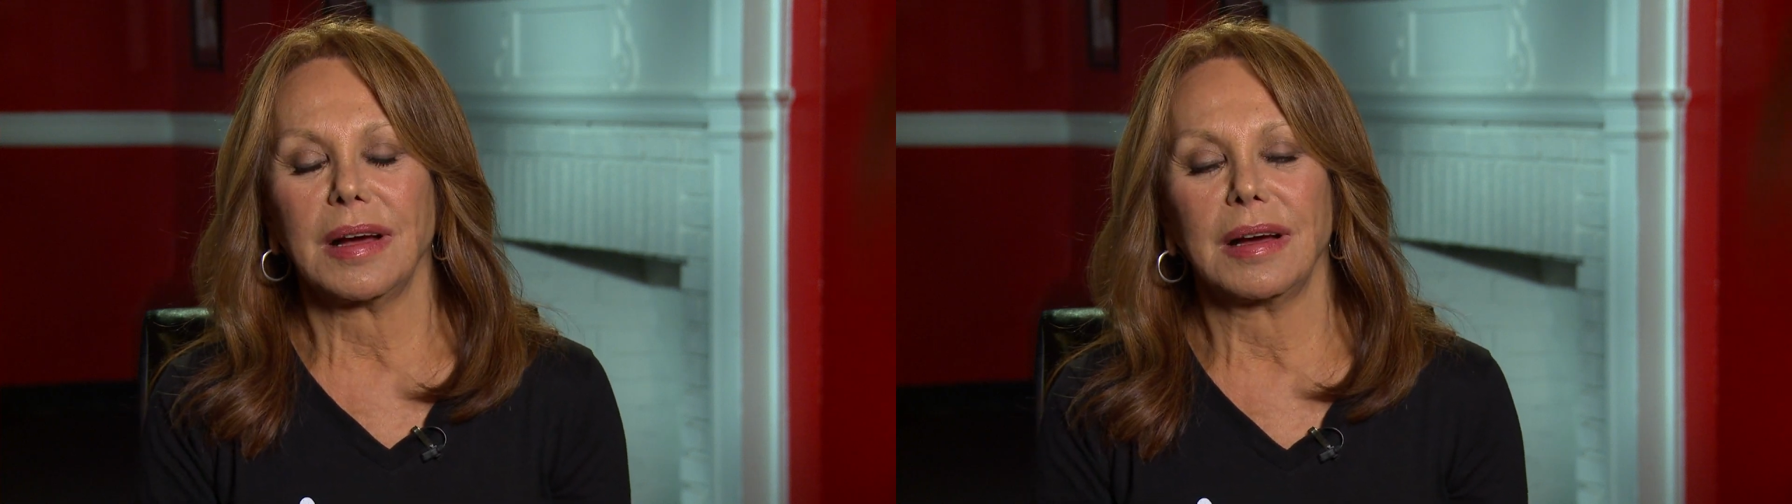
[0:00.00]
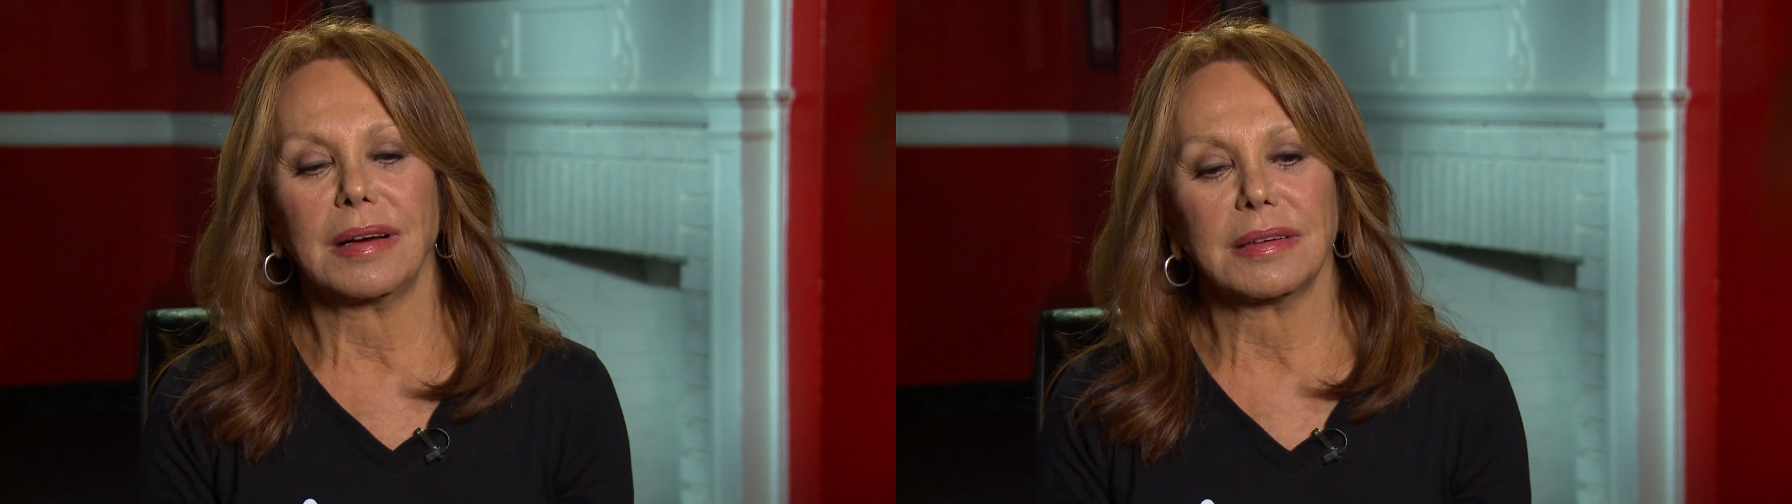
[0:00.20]

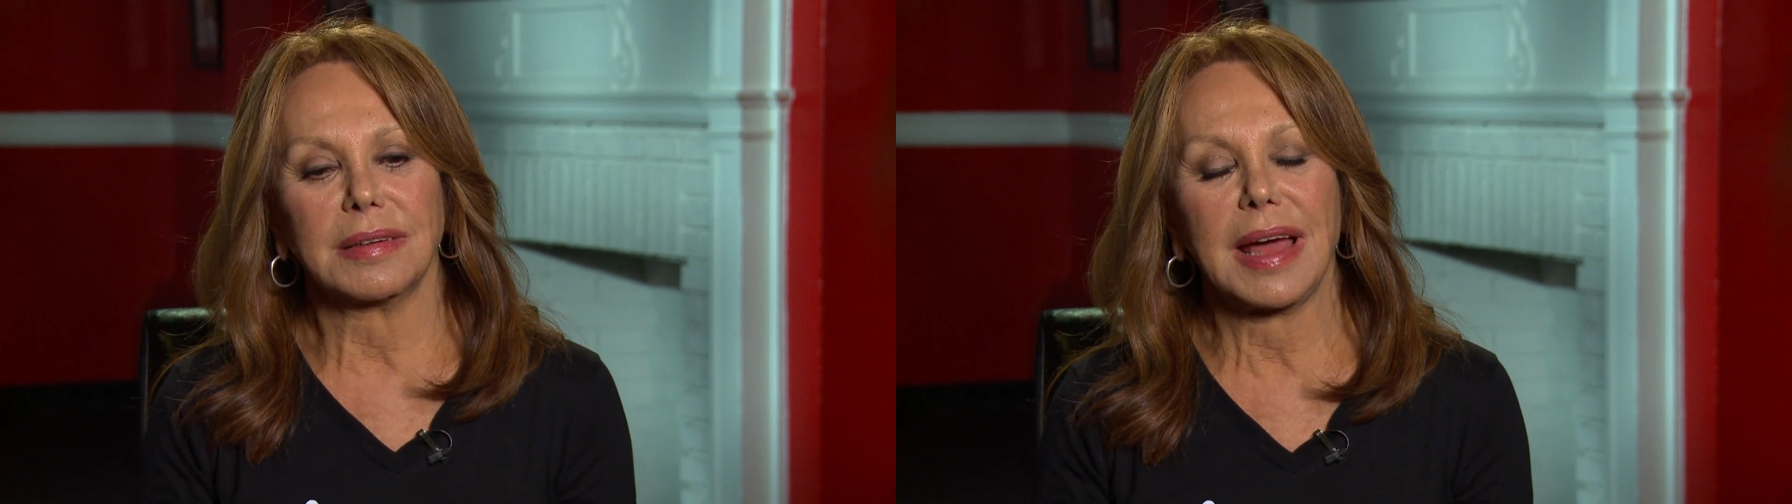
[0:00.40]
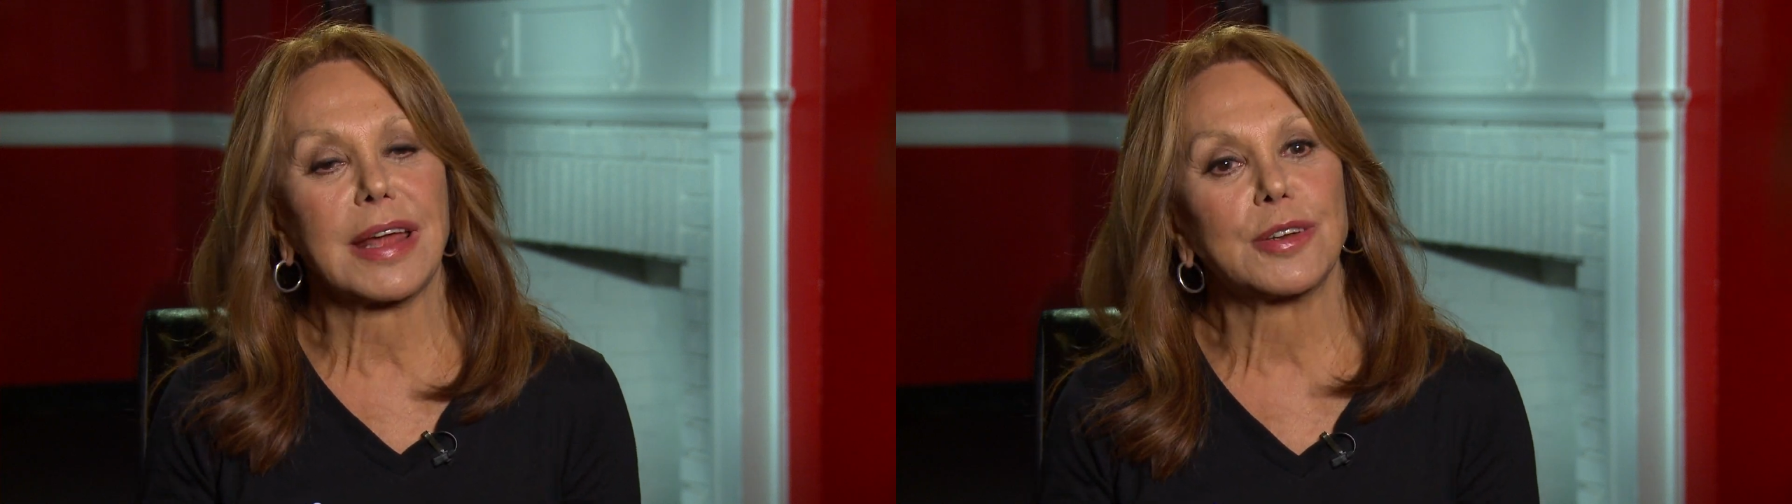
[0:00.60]
uh,
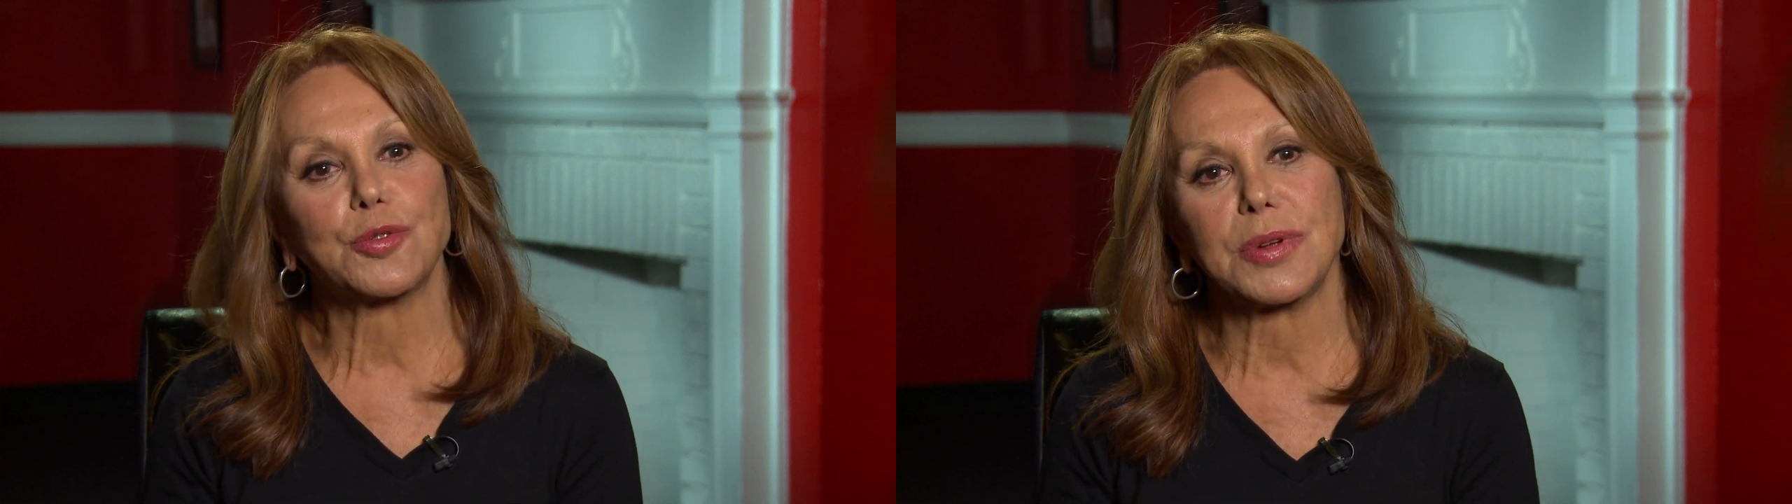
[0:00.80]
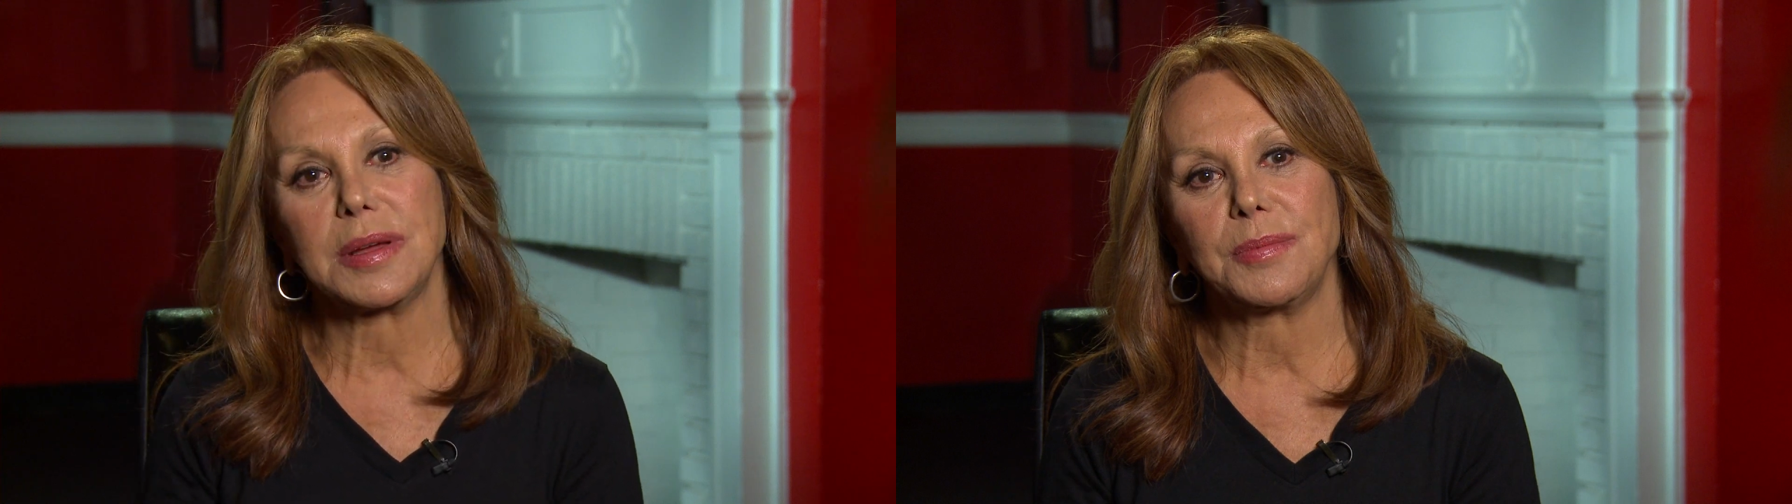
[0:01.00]
had a
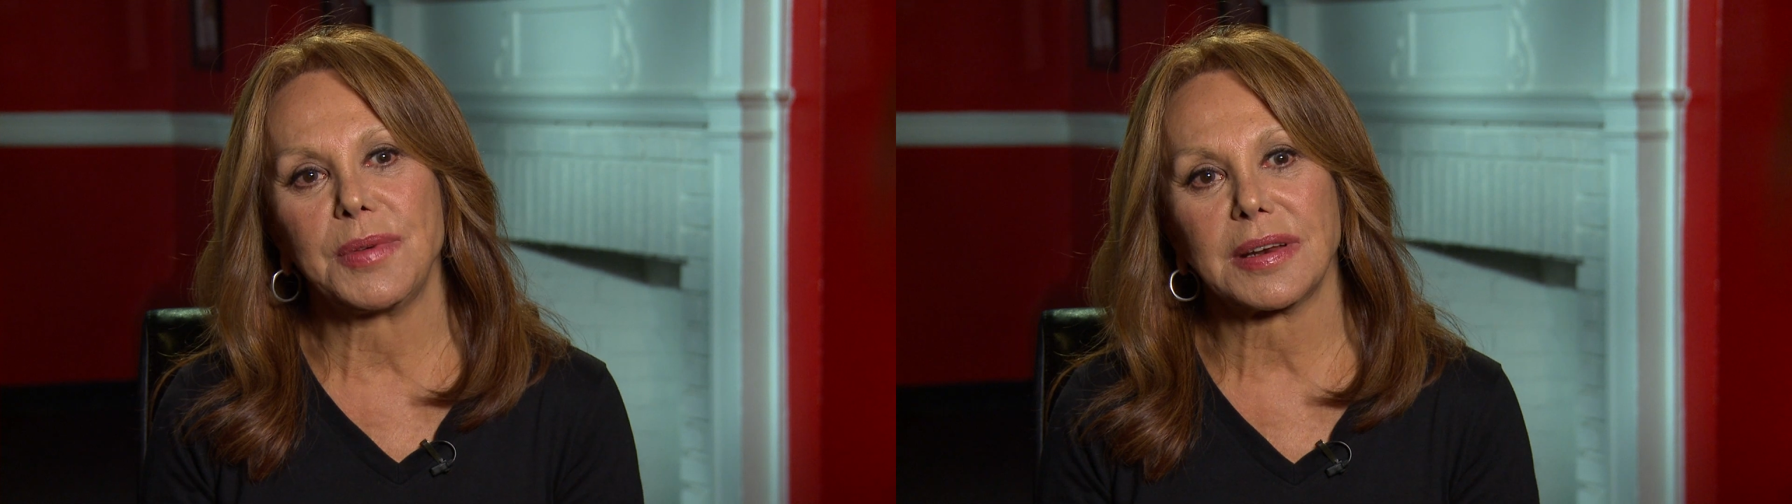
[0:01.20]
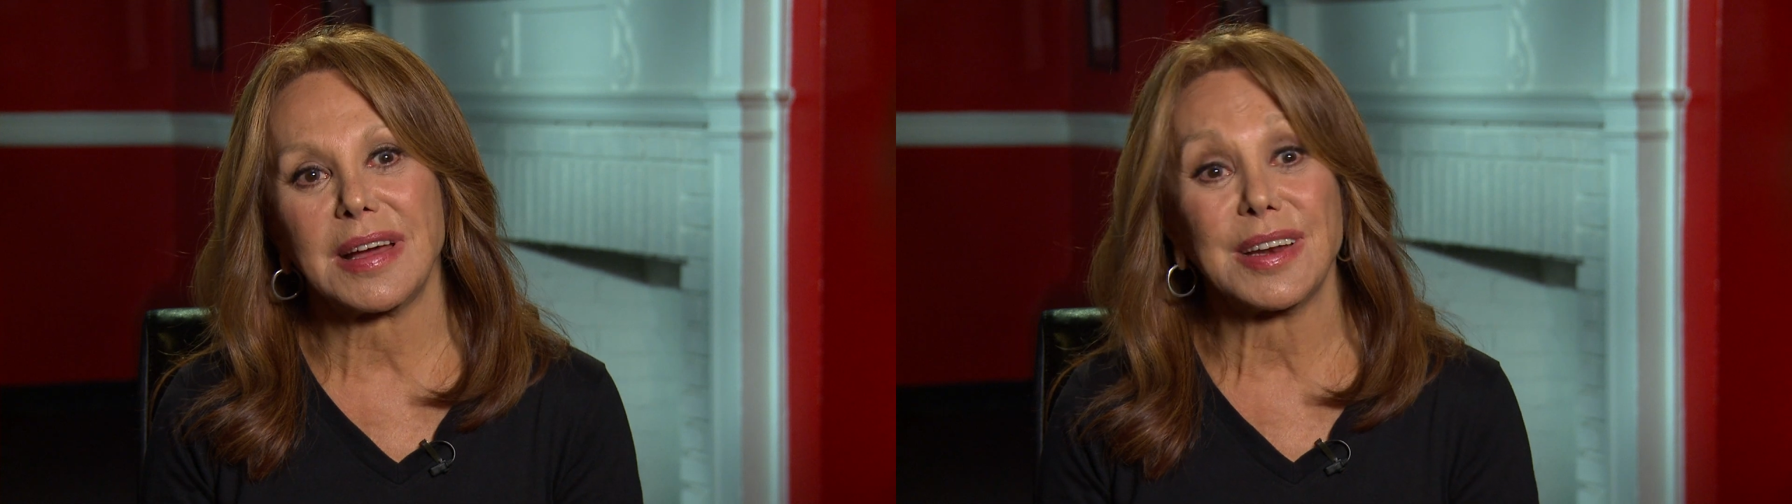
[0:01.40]
dream
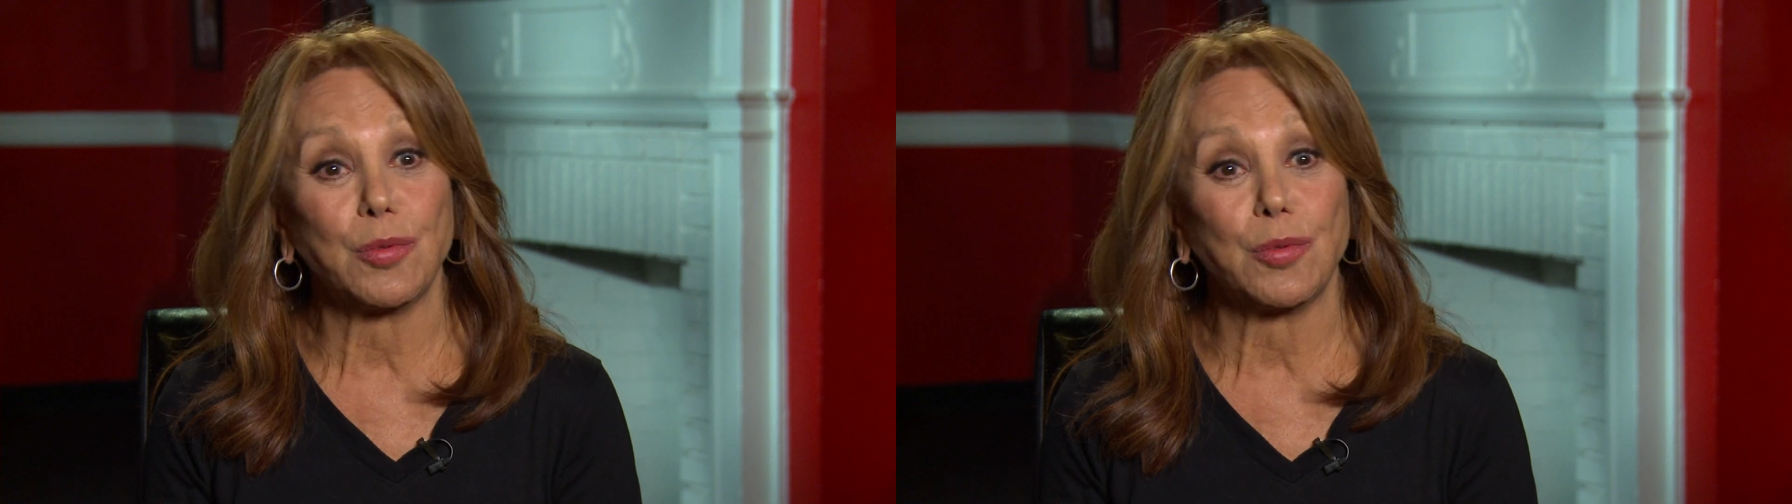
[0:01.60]
that kind